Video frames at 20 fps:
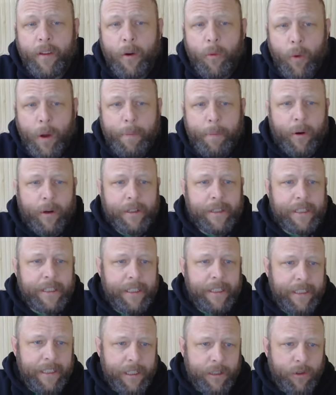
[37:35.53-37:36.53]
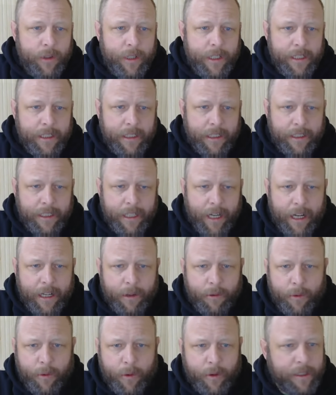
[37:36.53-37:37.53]
webhook is literally just the
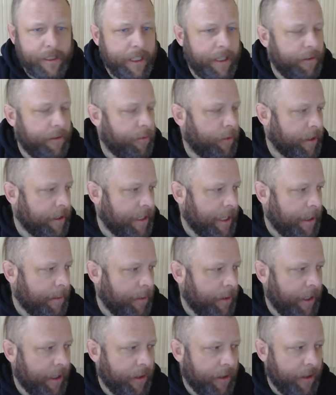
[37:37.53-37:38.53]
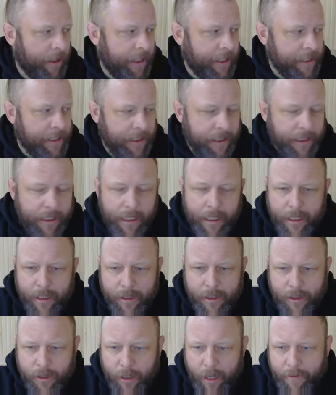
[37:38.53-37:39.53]
data we receive. We can double click on this and
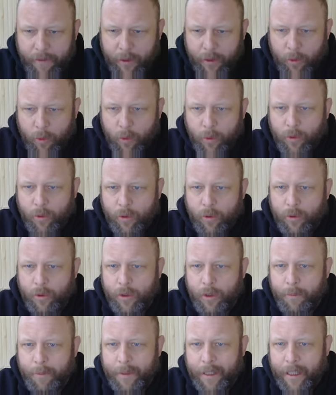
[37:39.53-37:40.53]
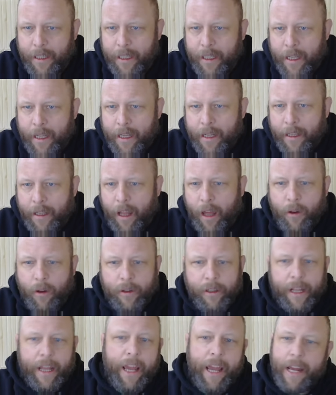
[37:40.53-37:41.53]
should have it all zoomed in. Now
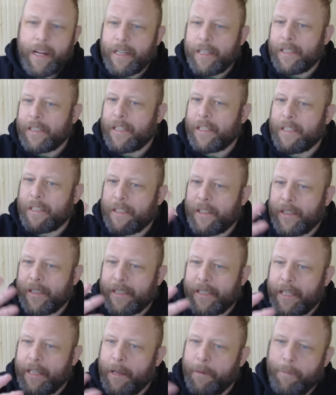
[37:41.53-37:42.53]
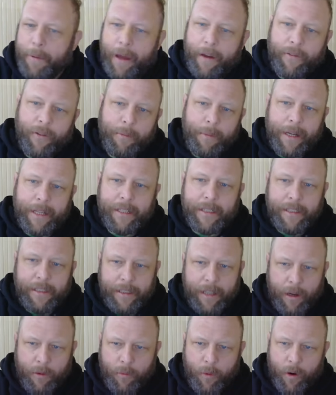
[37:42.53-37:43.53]
the headers it's sending back from us,
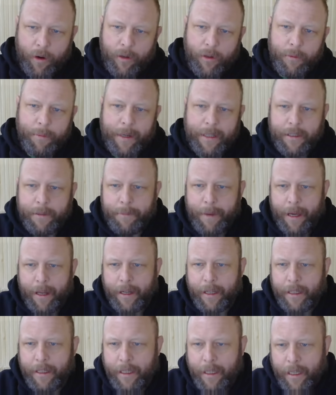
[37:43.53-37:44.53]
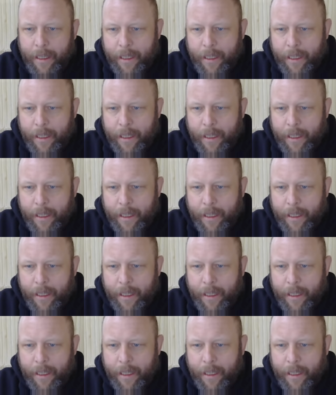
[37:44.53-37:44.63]
don't worry too much about it.